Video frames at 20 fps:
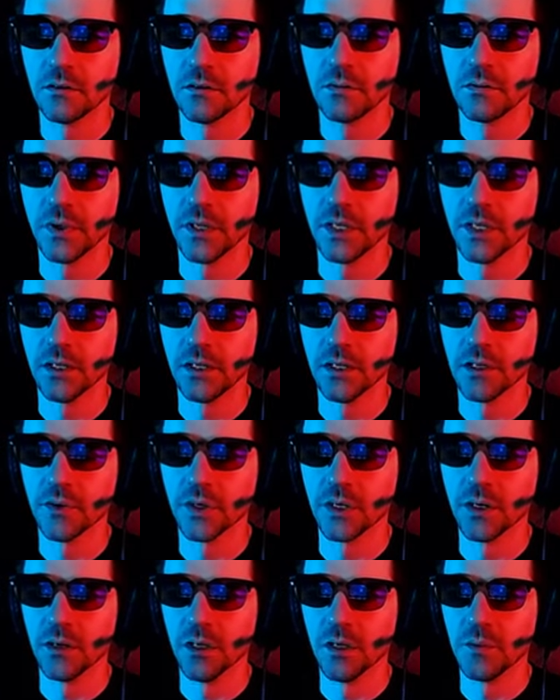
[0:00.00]
Wait, there we
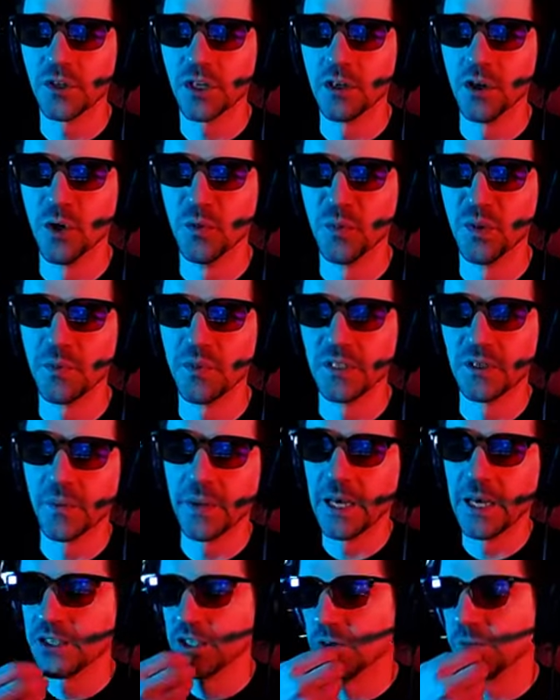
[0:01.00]
go. I'm trying to open up his
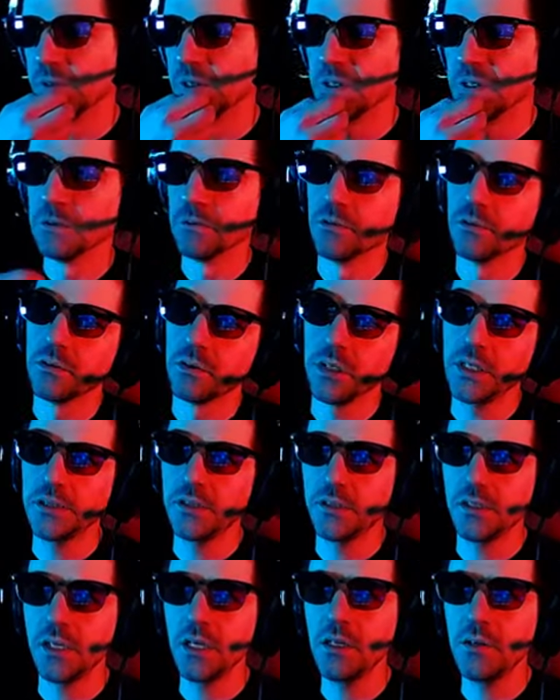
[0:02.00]
magic menu.
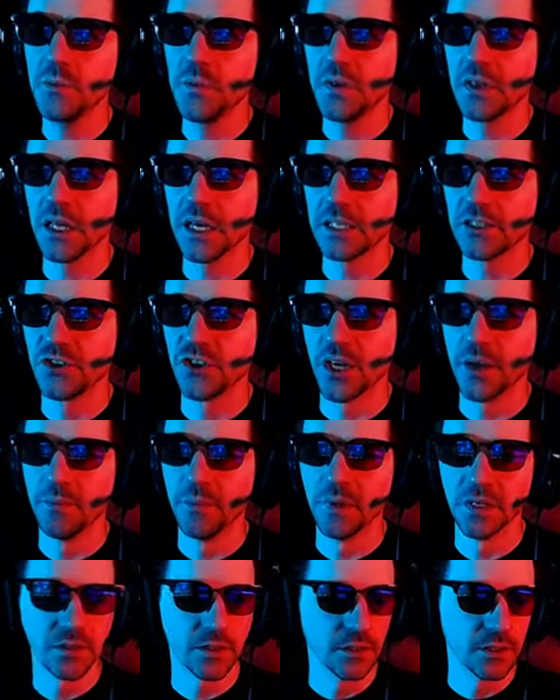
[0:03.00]
Let's hit him with like gem
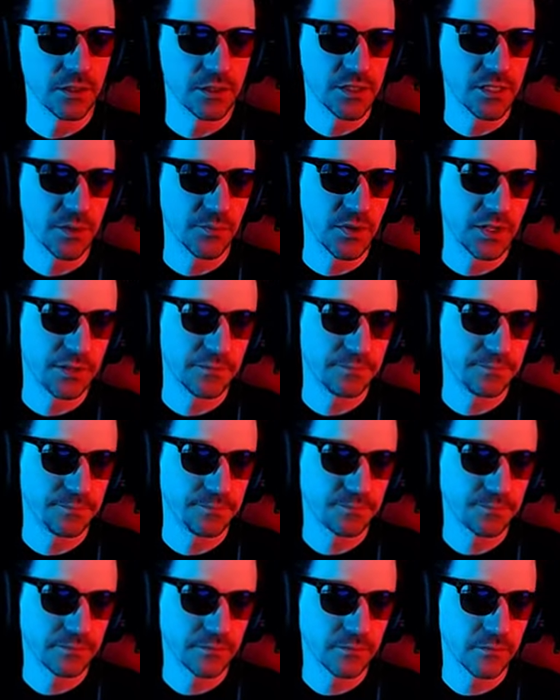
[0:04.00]
missile or something.
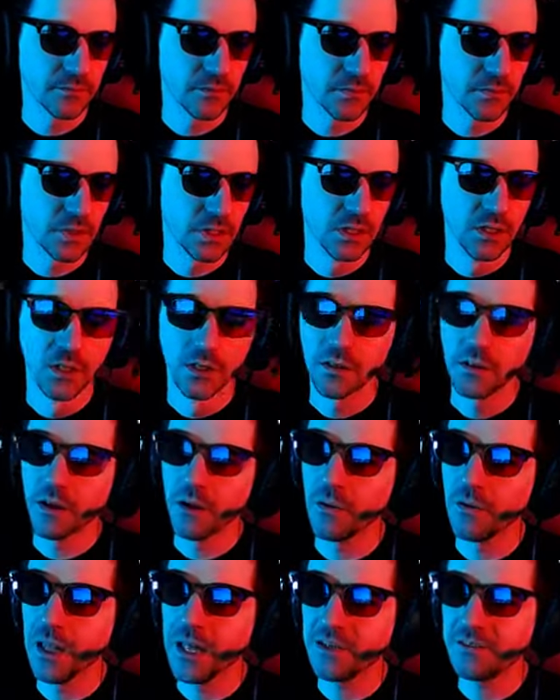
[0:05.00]
Yo,
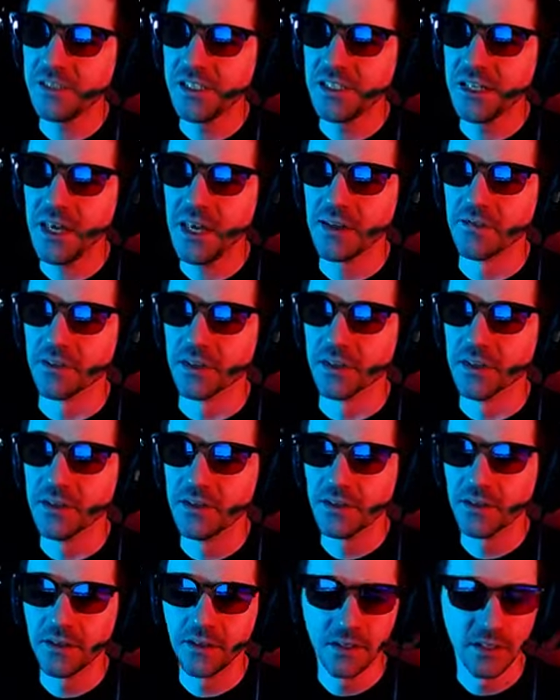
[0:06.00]
Lousy David.
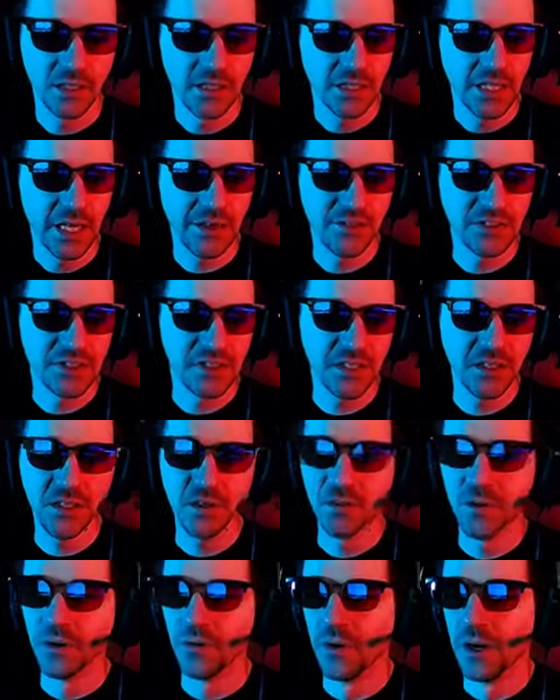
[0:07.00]
Haven't seen you
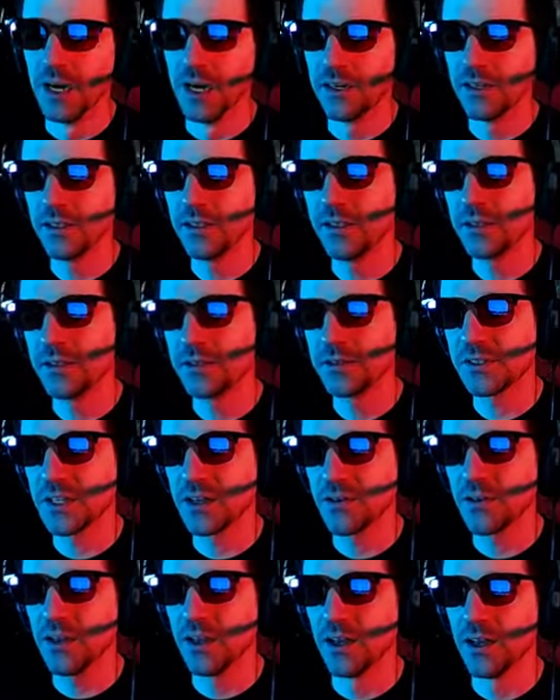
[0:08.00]
in a while. What's
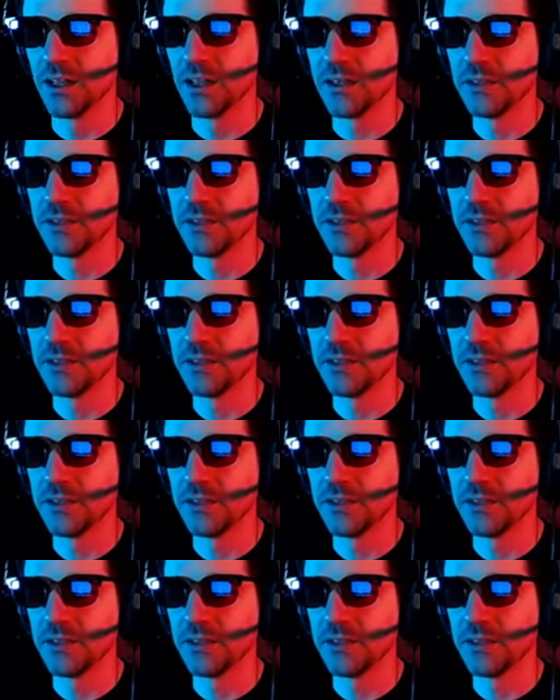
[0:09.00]
going on?